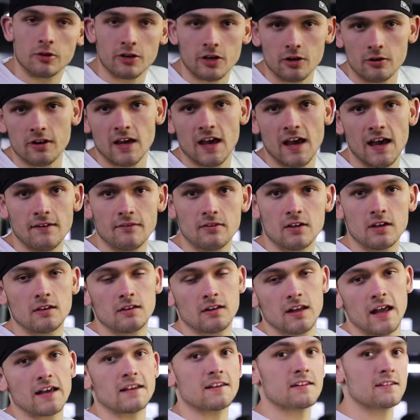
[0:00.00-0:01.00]
we're going to heavy,
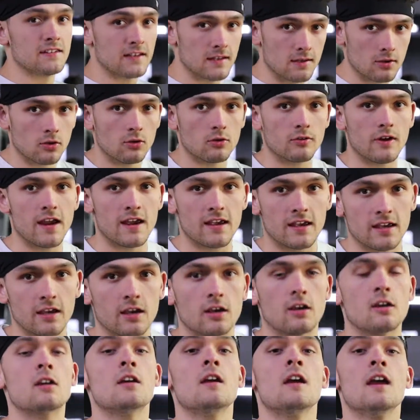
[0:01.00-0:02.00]
like single right
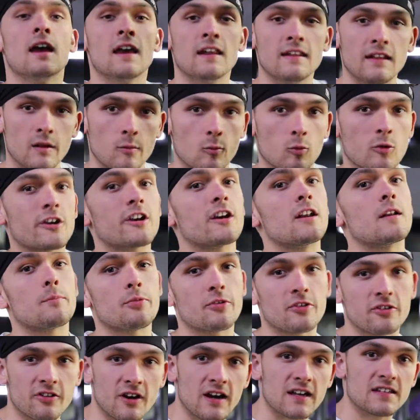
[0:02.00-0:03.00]
here, and then we're gonna
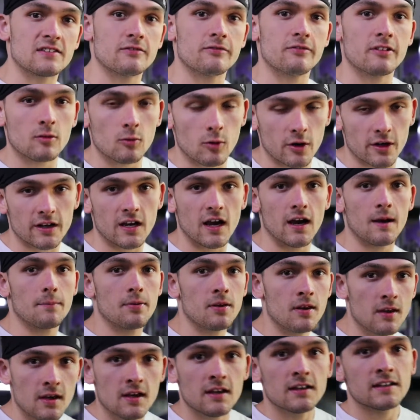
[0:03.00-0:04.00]
progressively work up
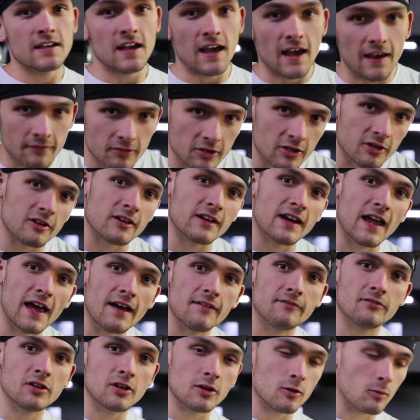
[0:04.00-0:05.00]
to heavier and
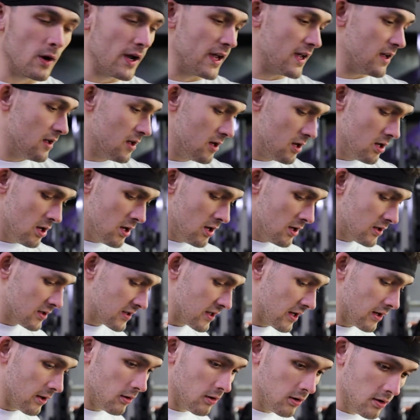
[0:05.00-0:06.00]
heavier weight.
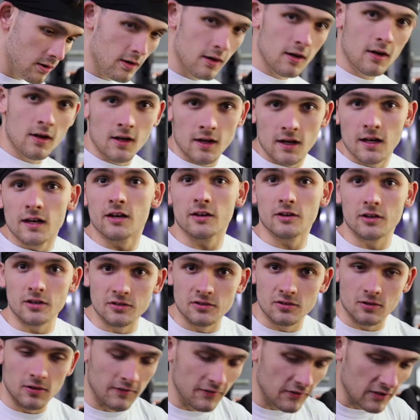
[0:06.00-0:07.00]
So, here
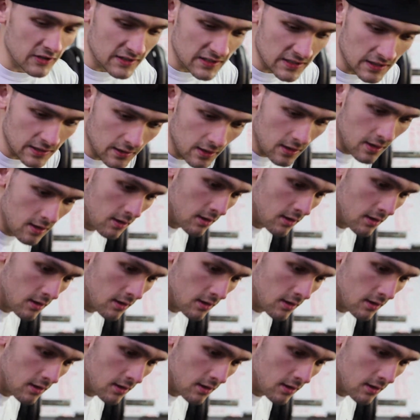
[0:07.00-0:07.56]
goes 315.